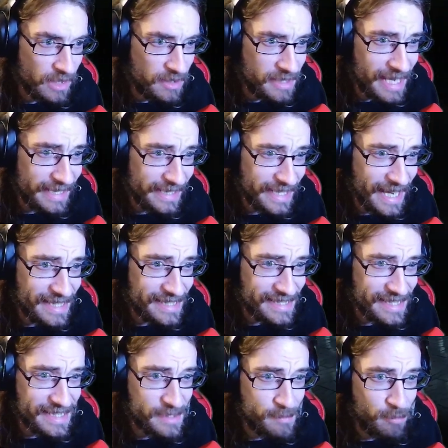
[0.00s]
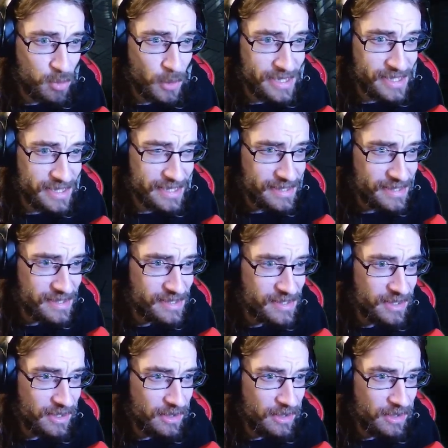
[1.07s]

That gas is poisonous.